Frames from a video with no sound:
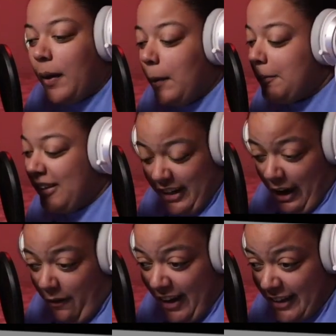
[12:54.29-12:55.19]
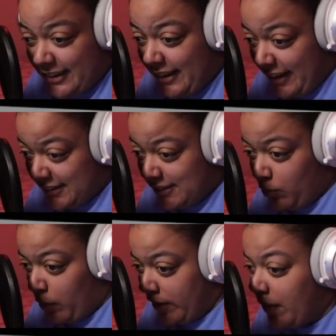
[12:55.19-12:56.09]
But now I get
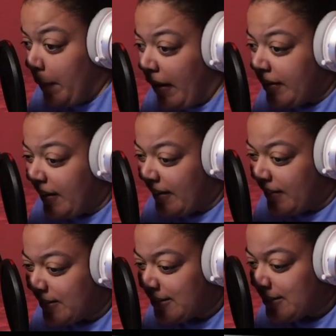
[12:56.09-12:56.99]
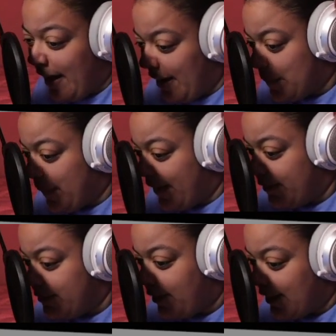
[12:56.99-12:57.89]
what the monitor was saying, but
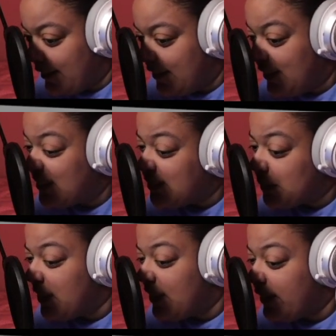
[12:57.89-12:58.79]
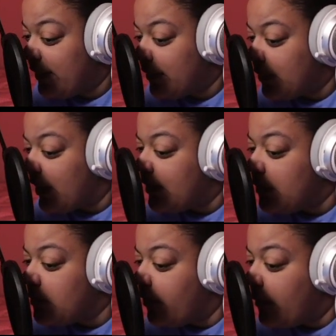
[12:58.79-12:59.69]
you'll finally get to be the hero that
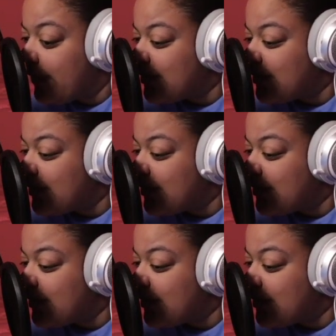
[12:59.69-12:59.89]
you've always